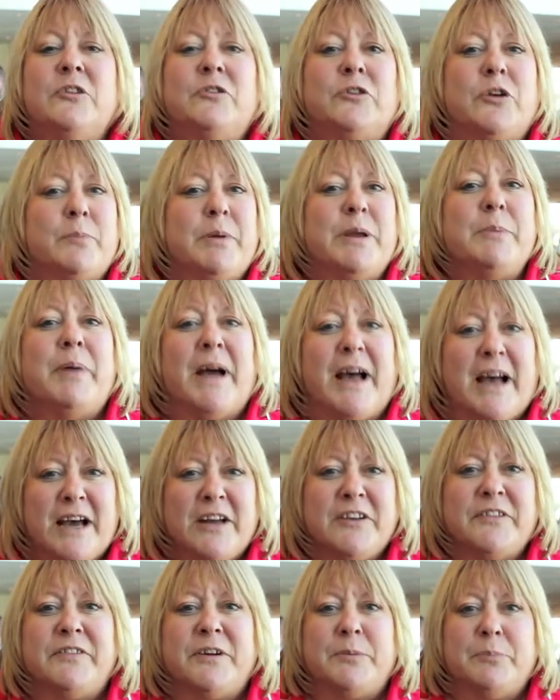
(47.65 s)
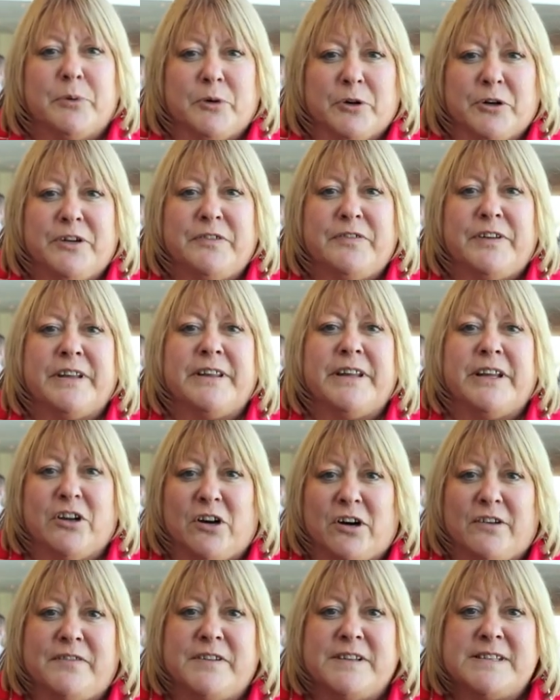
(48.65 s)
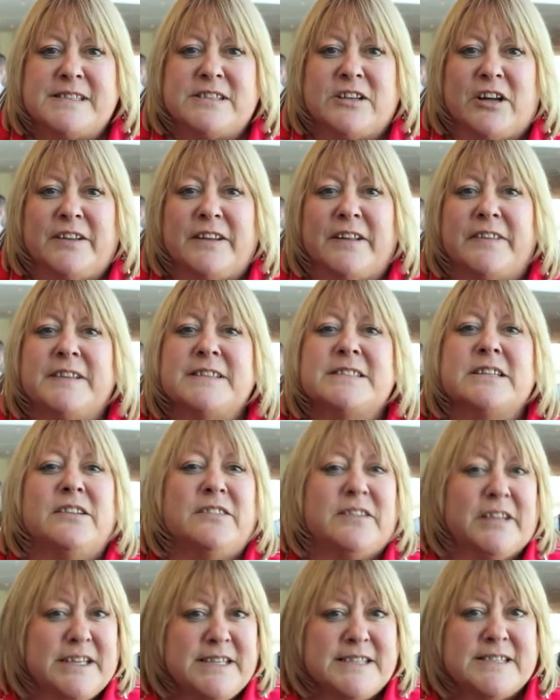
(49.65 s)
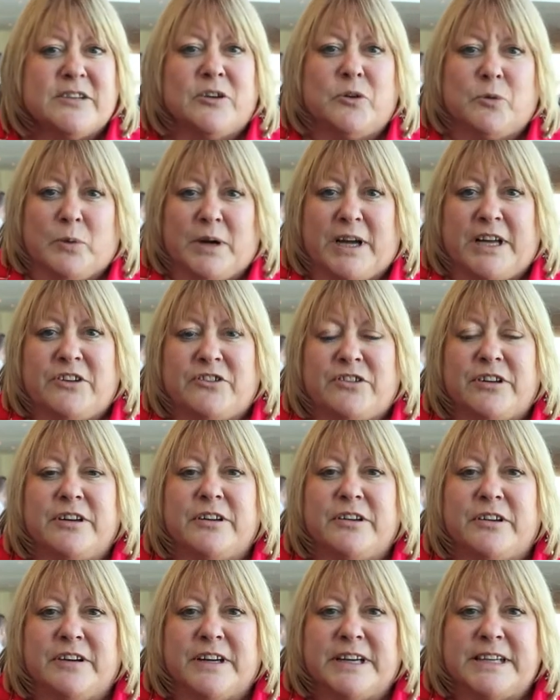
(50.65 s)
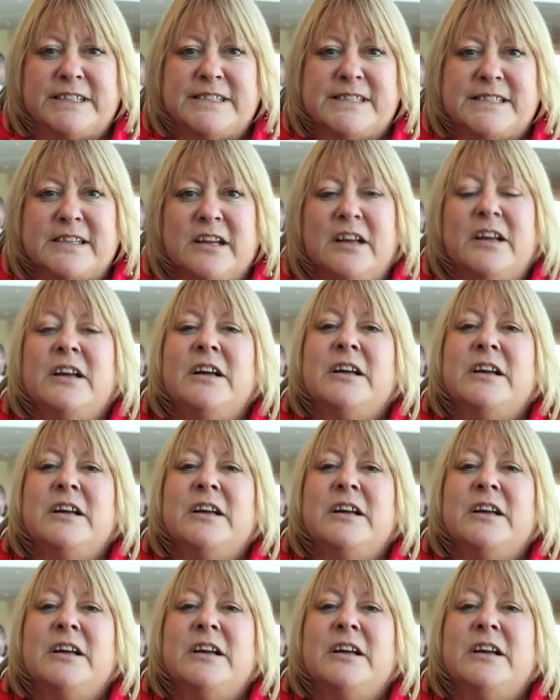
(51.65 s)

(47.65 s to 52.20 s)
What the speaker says: to be part of improving the office so that there's a decent wage increase,